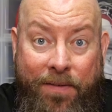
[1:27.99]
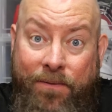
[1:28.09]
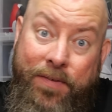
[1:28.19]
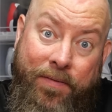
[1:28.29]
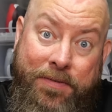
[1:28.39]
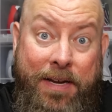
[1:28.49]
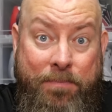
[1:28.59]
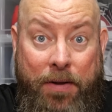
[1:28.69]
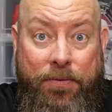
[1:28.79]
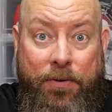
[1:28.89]
15
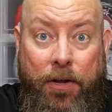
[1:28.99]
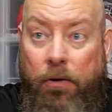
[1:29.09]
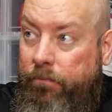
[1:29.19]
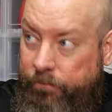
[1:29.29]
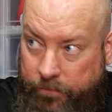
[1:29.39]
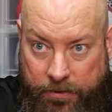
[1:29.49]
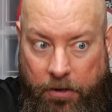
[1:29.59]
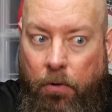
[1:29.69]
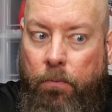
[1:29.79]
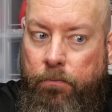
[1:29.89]
months ago.
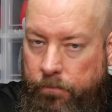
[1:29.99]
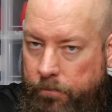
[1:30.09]
So